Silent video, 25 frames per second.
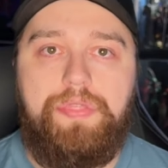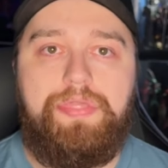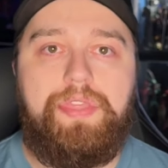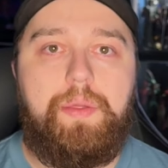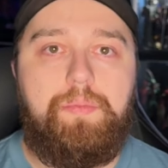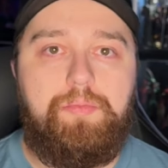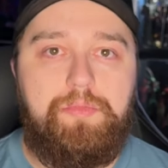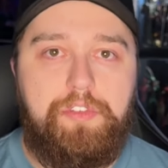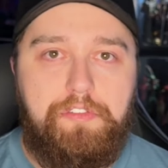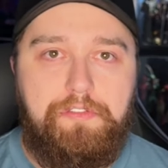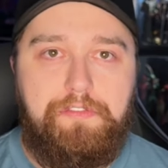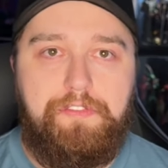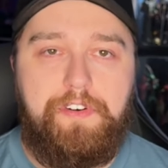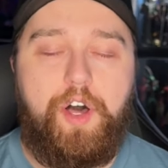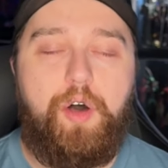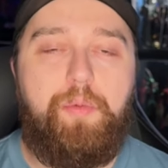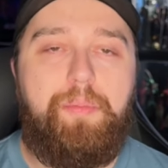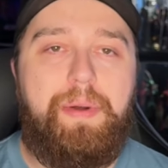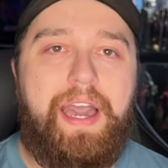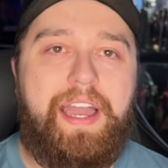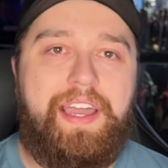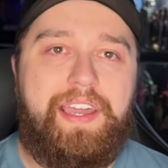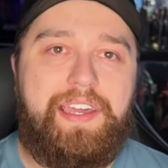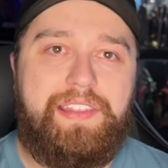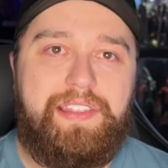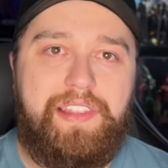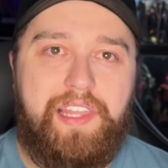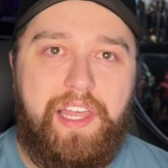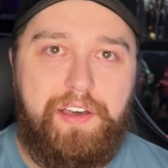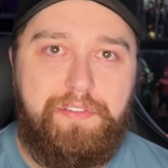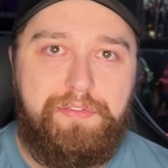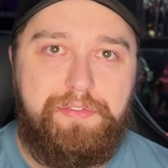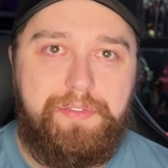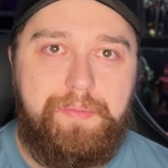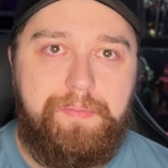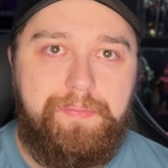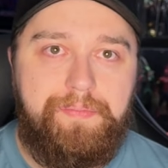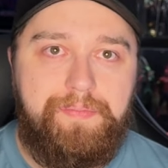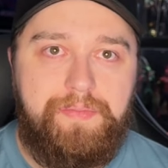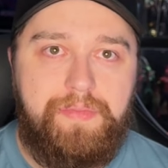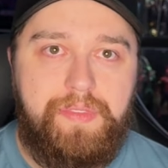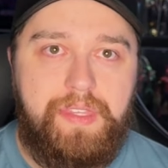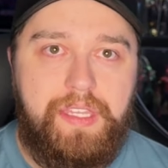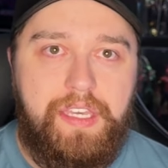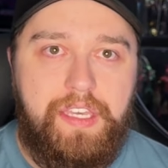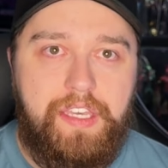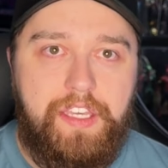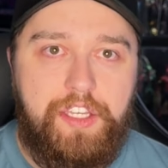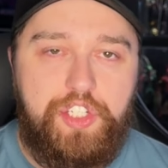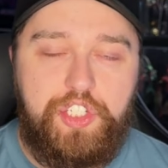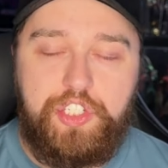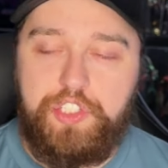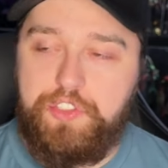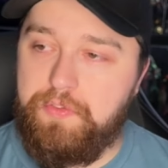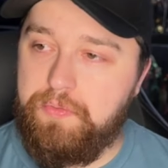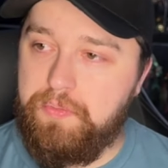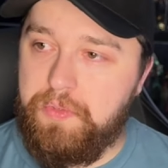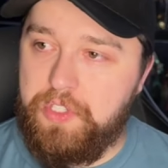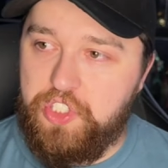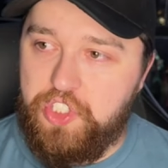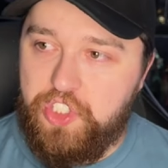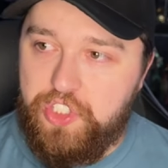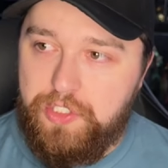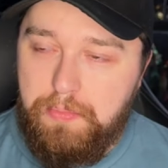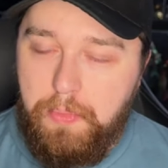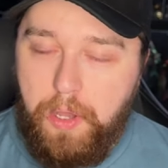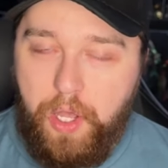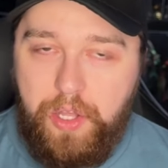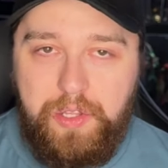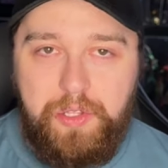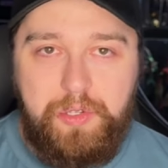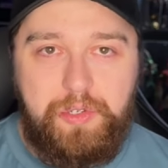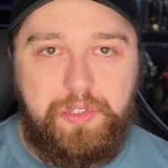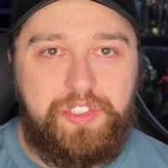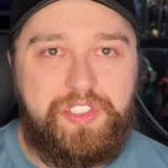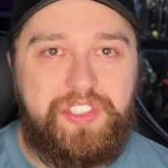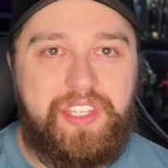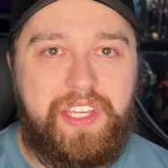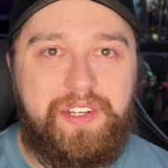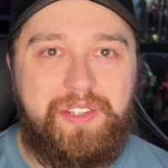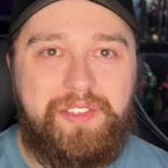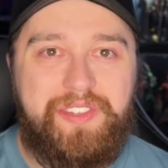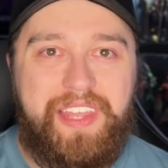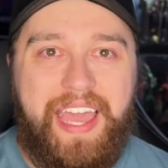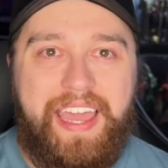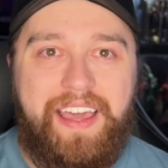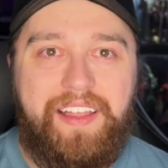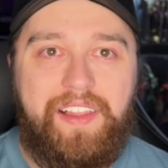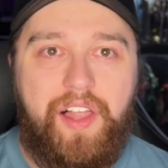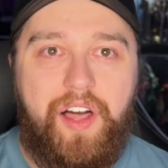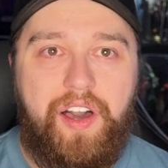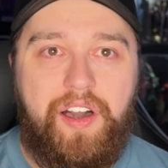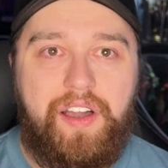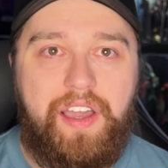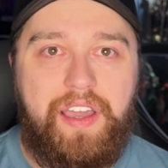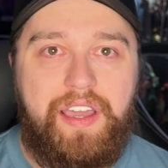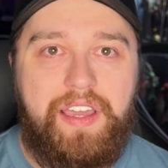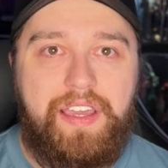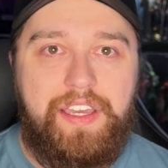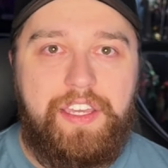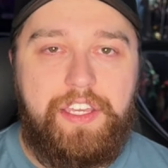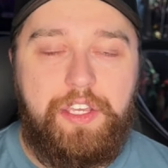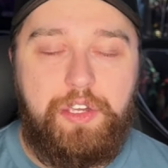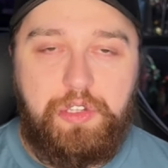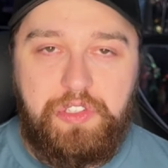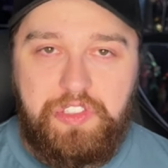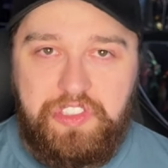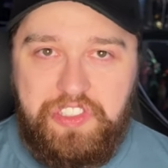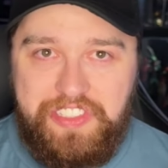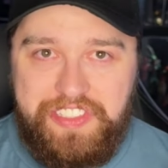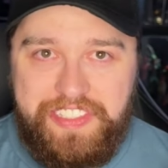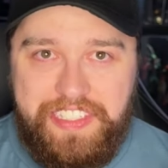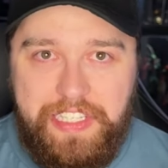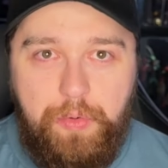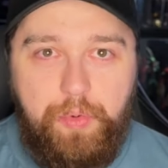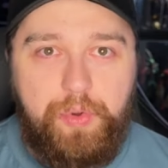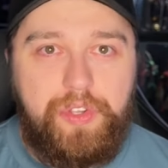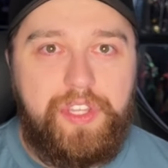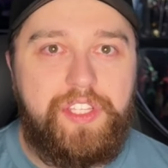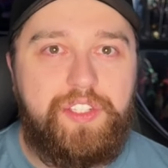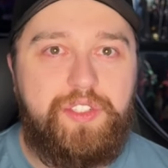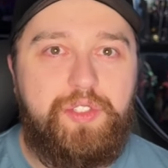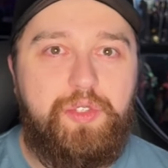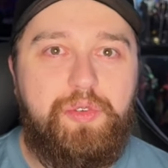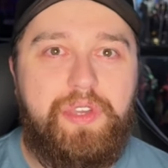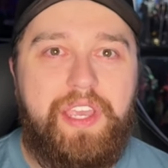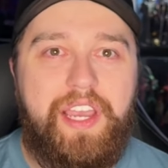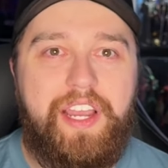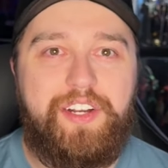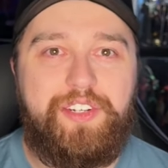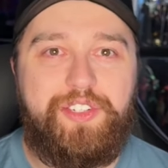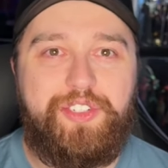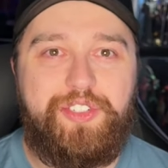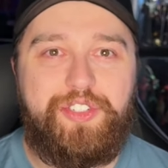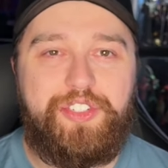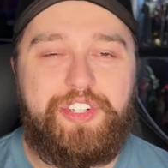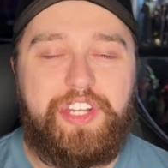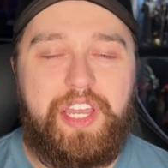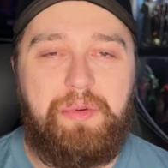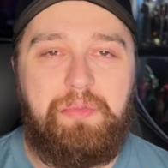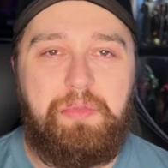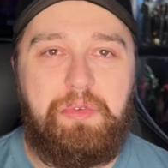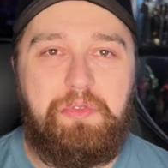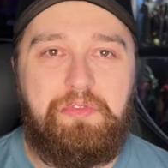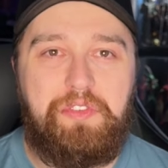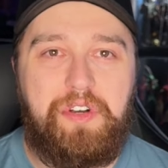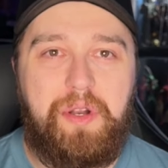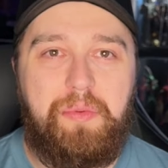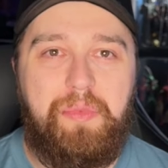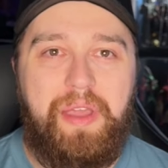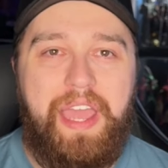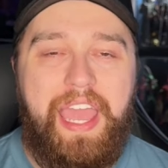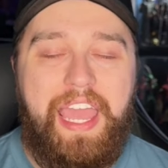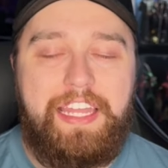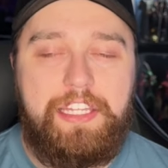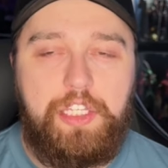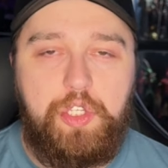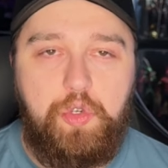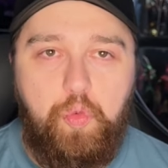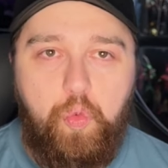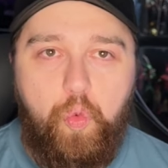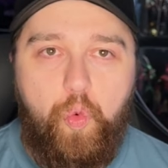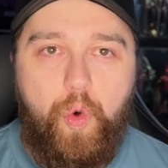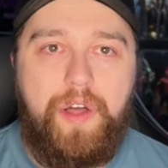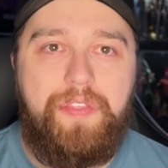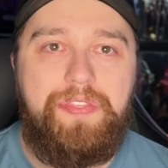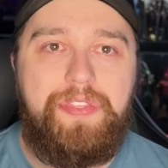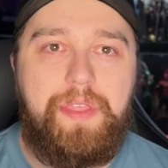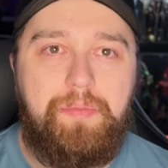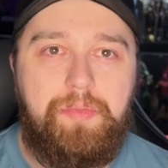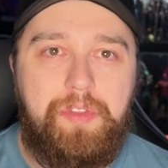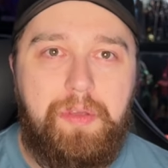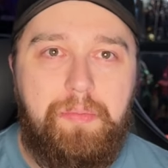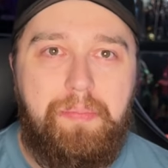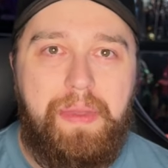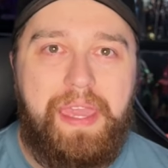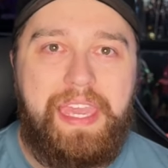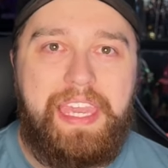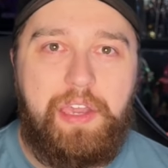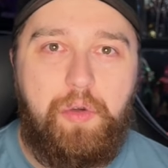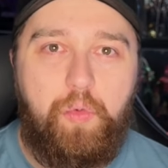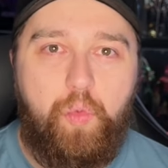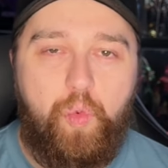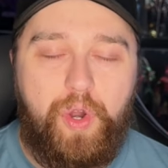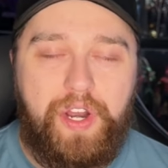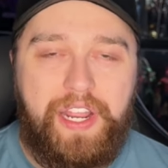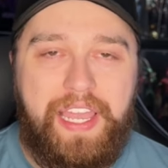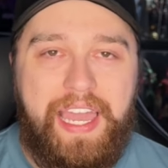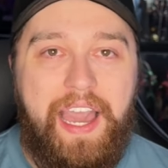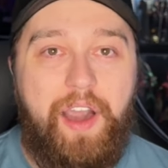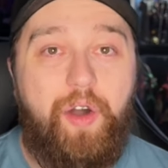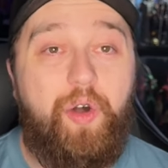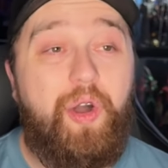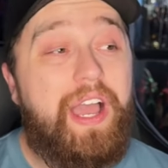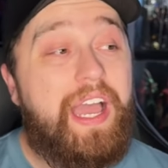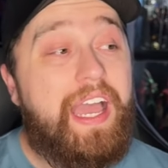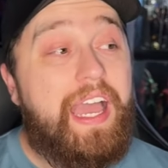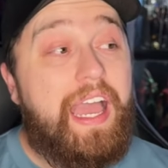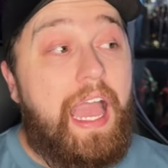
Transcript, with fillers: them to fall back in love. Just from the small little subtle dialogue, you can see where the two characters are coming from and you want them to make it work out.